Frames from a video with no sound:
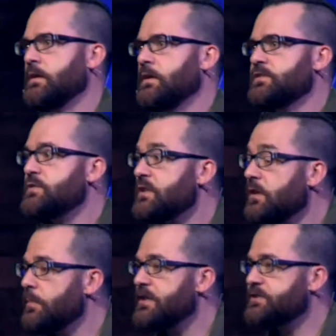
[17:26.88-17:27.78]
So he's a
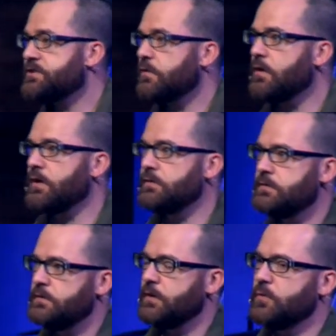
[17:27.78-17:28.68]
little bit short.
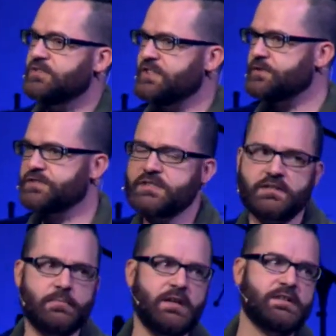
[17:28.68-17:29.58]
What's interesting
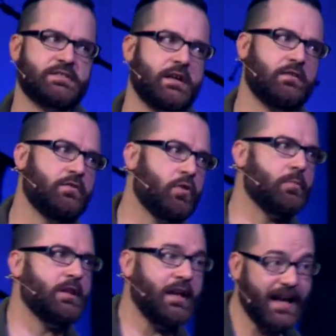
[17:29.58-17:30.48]
to me is that
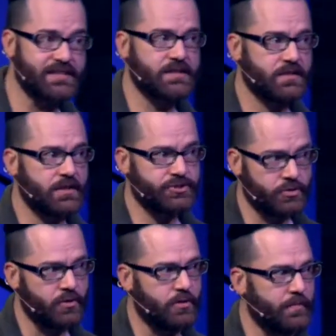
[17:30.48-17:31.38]
normally, as a, a
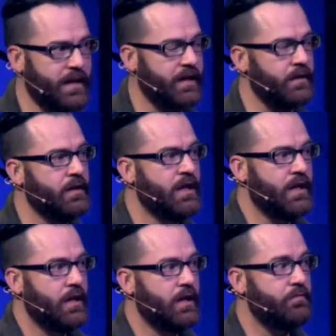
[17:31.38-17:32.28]
shorter man,
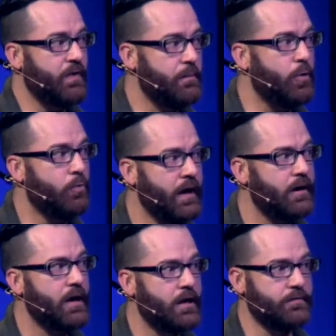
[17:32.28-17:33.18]
if I'm aware
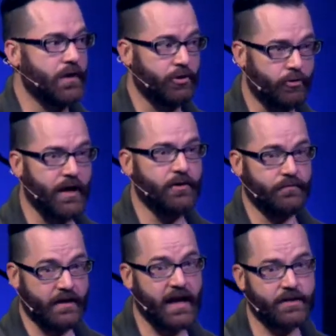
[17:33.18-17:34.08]
of a crowd
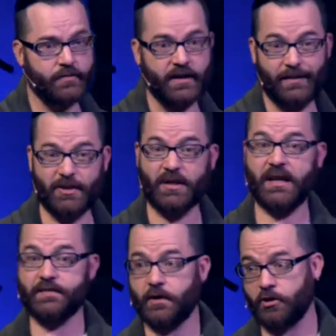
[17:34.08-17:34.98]
of gathering, I'm going to
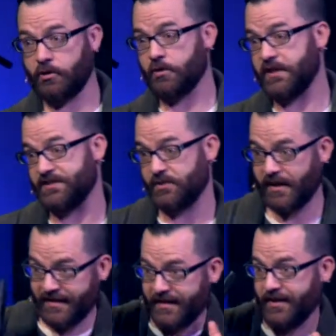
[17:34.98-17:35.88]
get there early so I
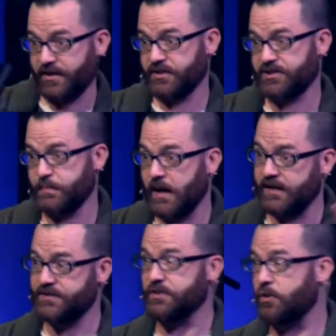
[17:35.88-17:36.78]
can get a good
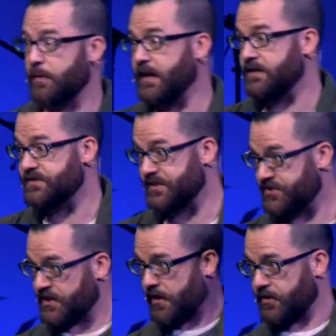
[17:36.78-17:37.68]
spot so nobody else that's
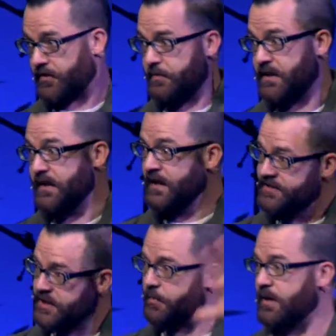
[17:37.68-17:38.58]
taller than me is
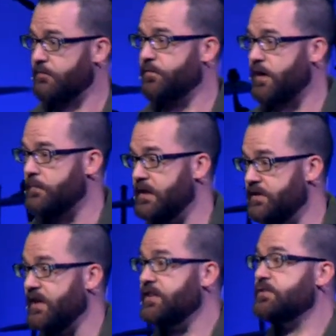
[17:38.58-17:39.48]
going to be in front of me
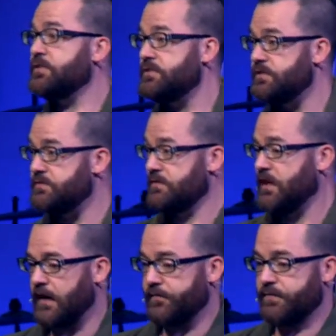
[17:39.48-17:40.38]
to, in, to
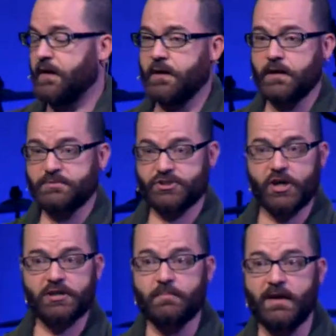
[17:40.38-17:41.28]
kind of uh,
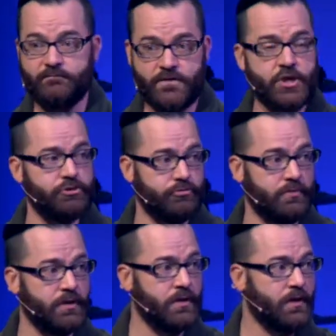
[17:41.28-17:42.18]
obstruct my view.
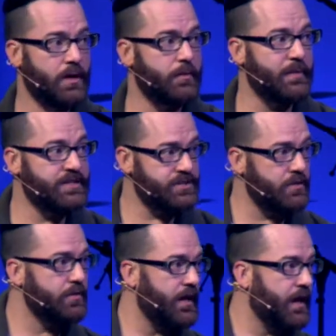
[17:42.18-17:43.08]
I want to make
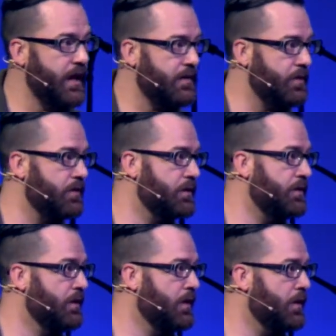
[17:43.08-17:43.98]
sure that I have a
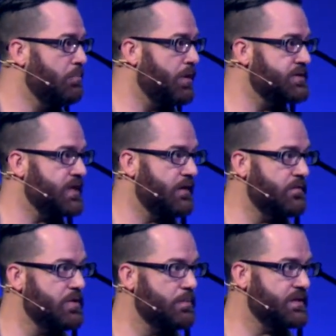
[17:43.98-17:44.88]
good bird's eye
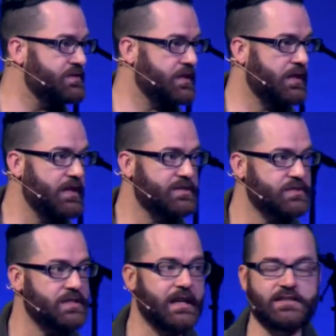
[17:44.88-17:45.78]
view. But Zacchaeus
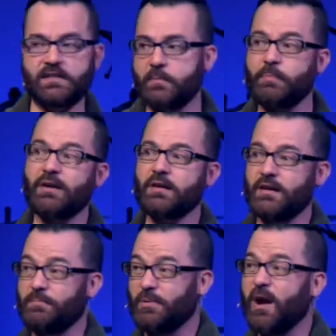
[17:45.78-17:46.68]
is late to the party,
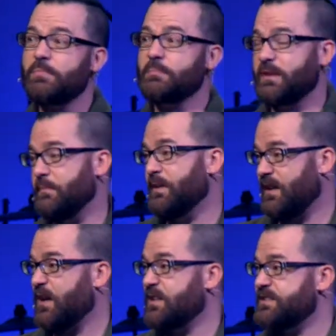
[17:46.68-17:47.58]
probably
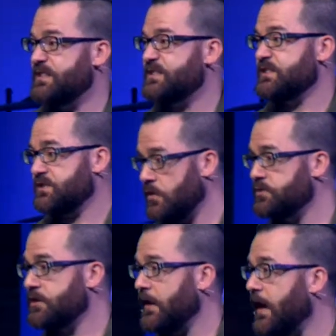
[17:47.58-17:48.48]
because he's a
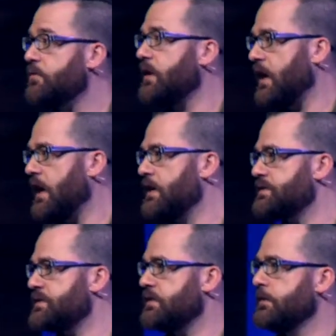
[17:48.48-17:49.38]
social outcast.